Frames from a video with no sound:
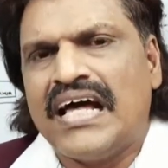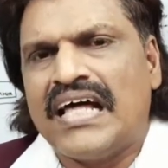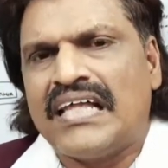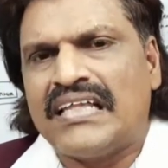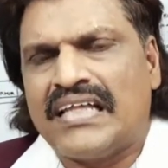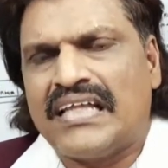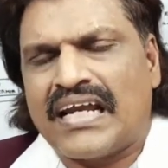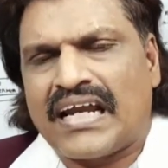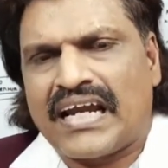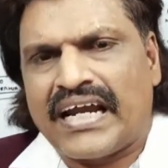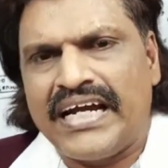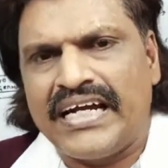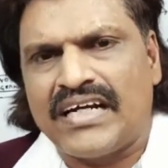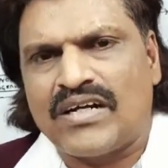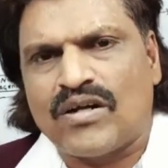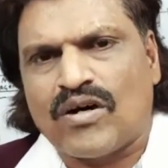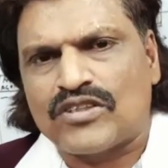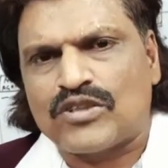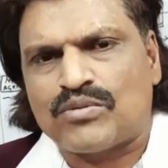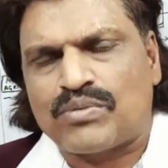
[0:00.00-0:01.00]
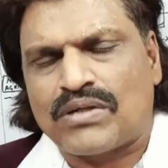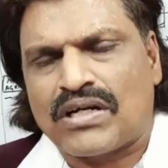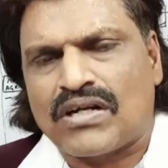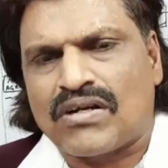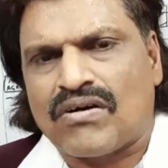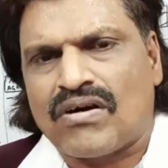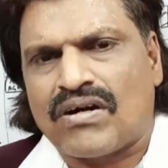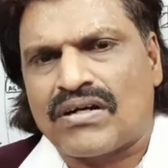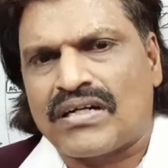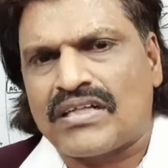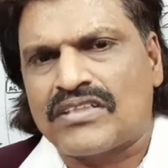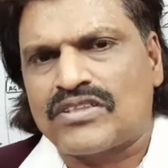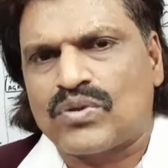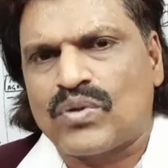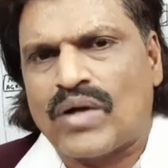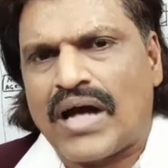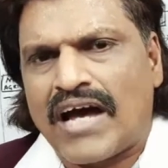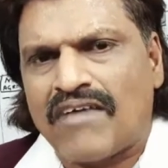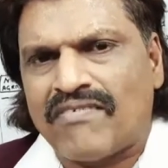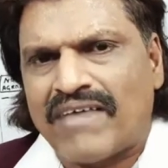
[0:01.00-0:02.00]
the right occipital cortex,
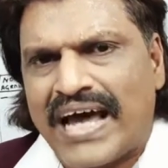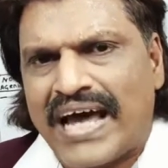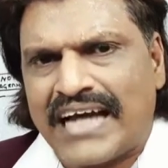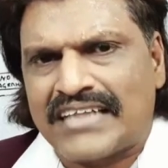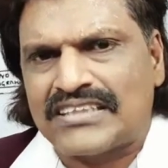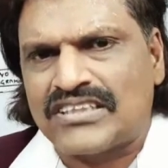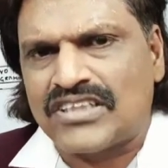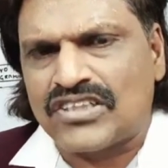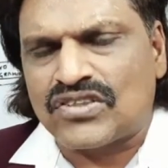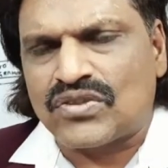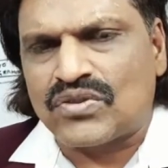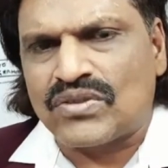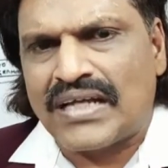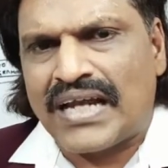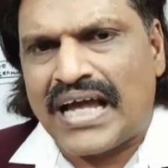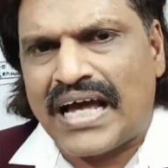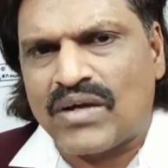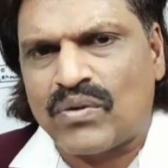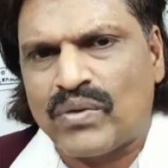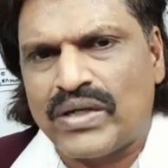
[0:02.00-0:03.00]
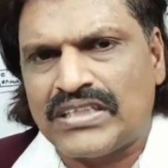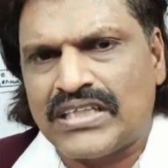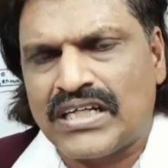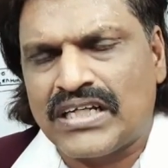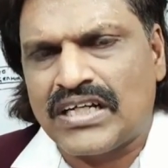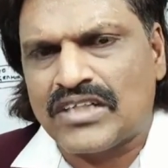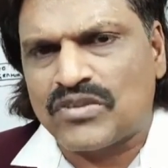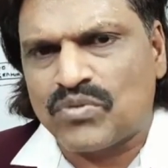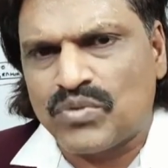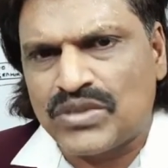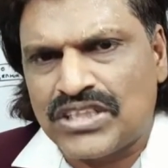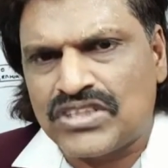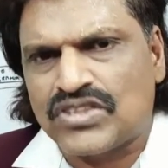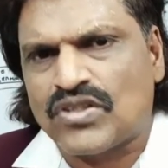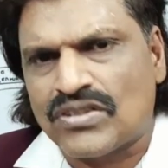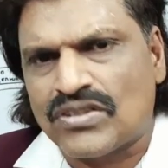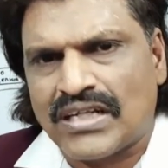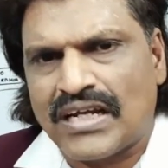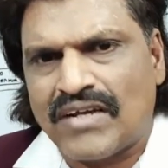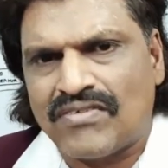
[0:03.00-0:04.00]
to have access to the language areas, which is
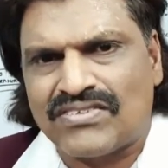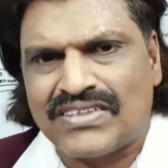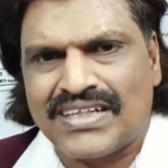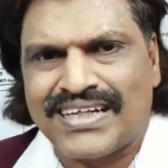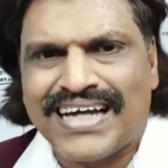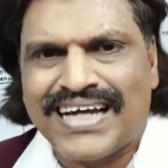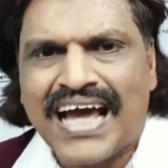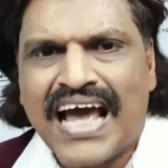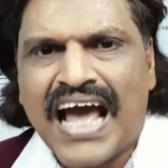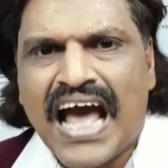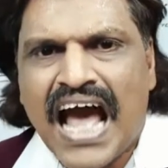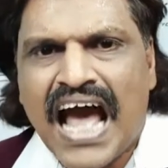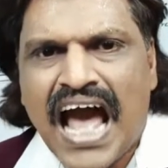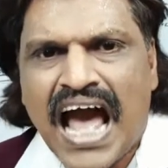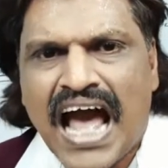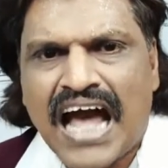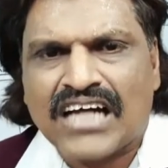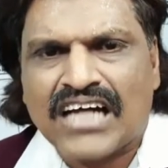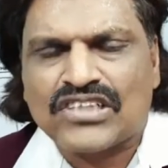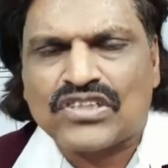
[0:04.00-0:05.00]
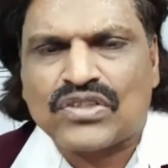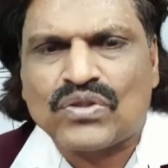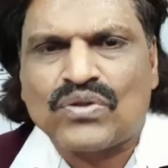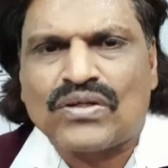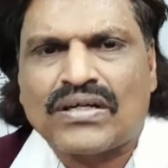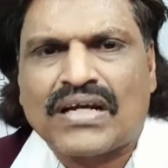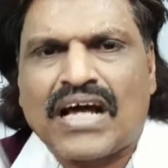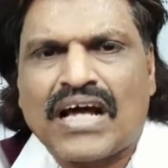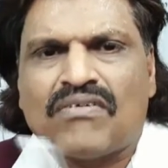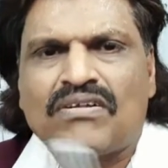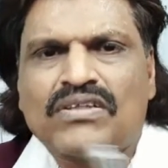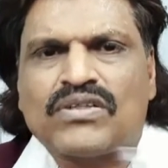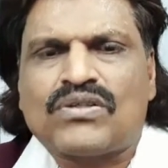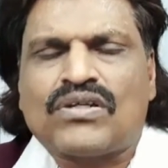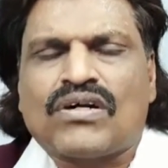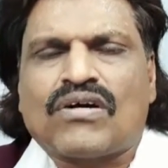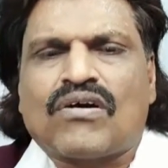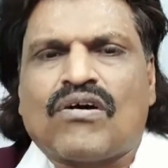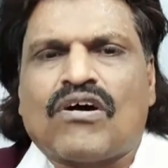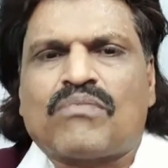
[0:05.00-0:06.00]
on the left side, has to travel to
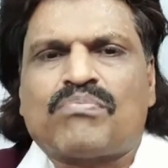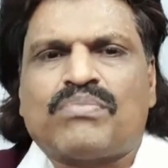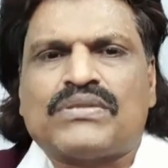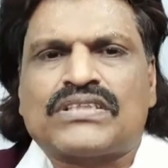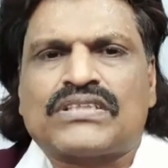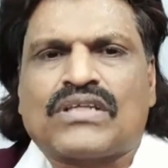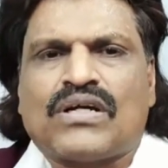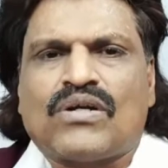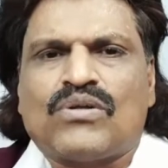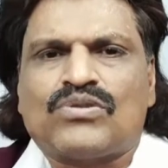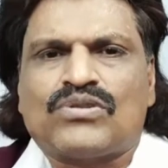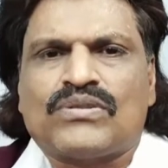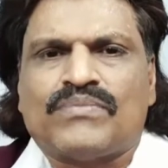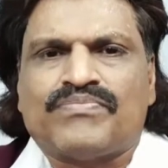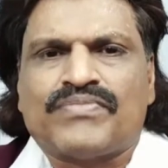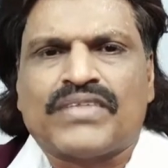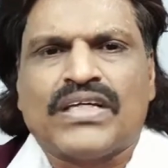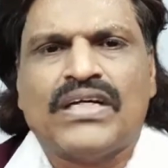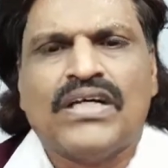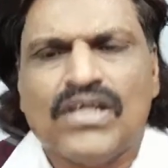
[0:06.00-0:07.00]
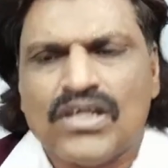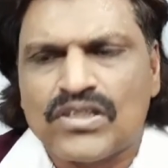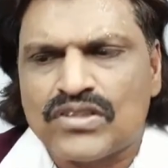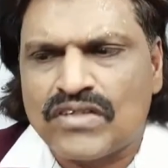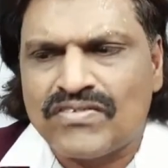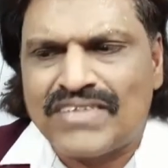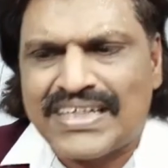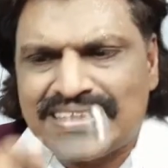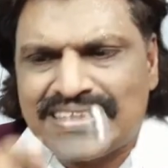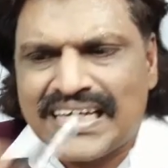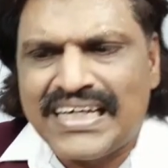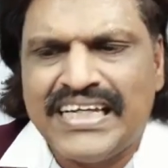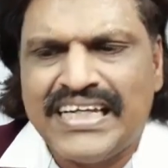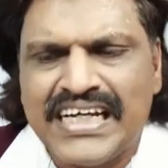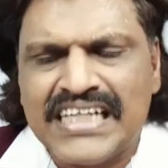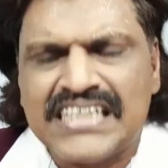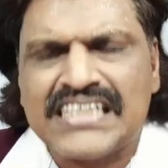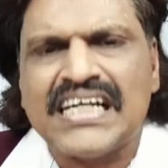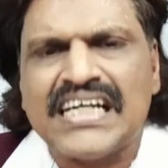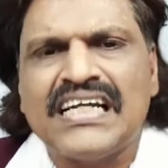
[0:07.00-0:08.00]
the corpus callosum. So if there's a
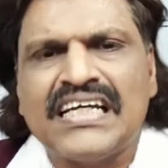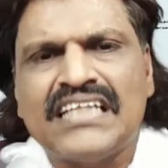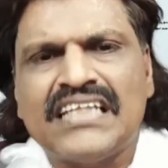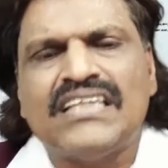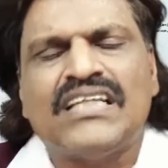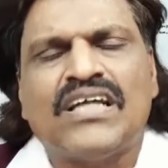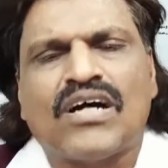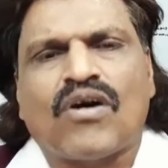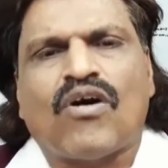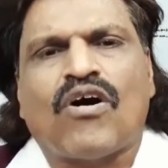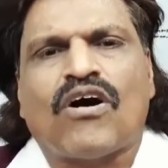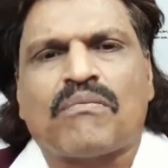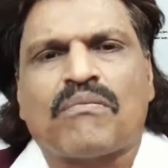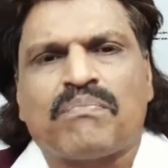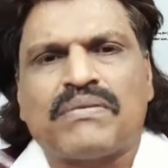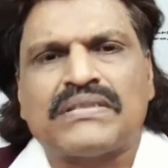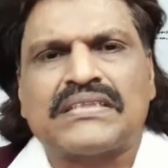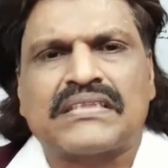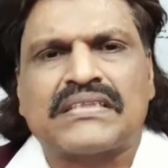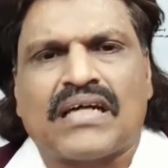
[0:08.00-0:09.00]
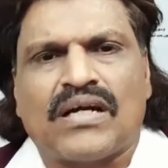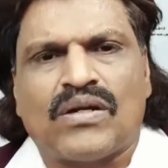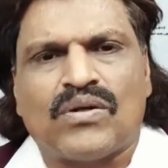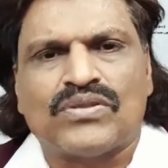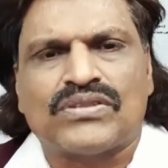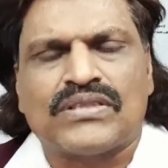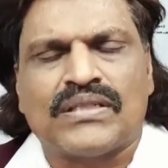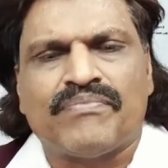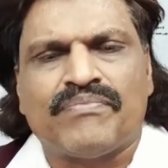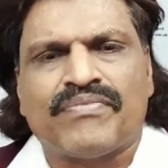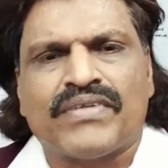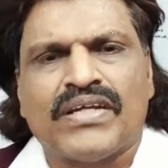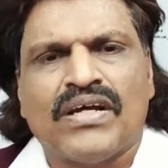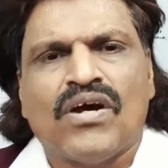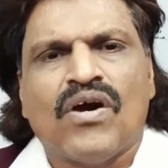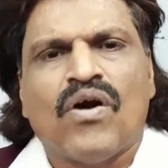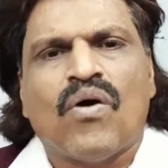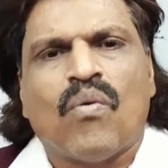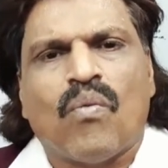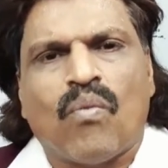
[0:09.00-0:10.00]
lesion in the corpus callosum,
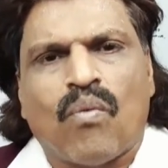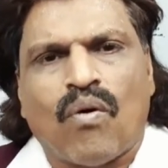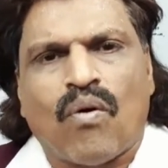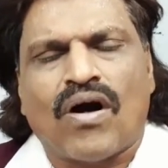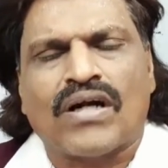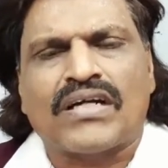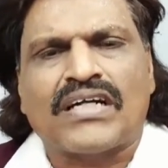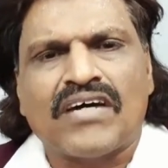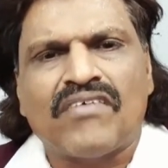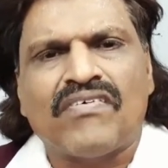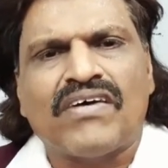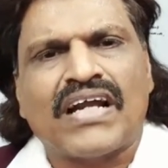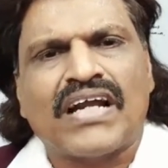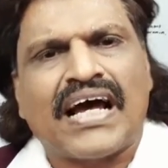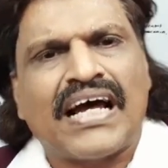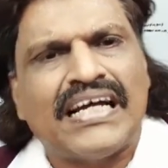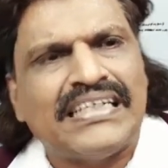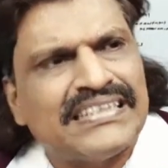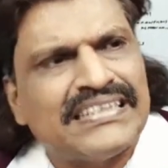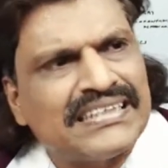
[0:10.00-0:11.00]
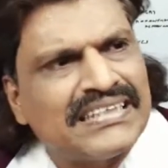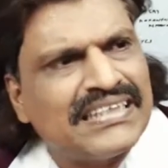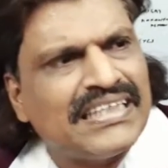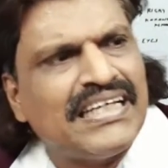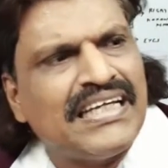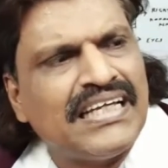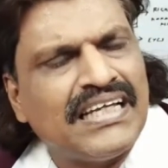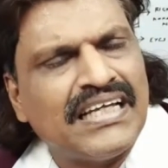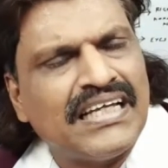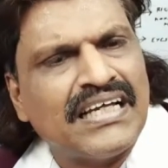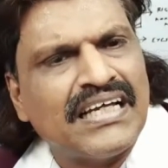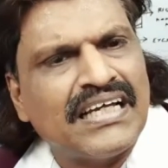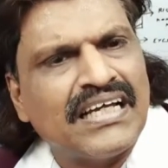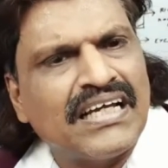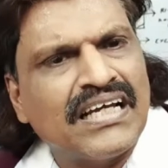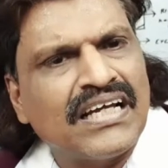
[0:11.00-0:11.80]
whatever I see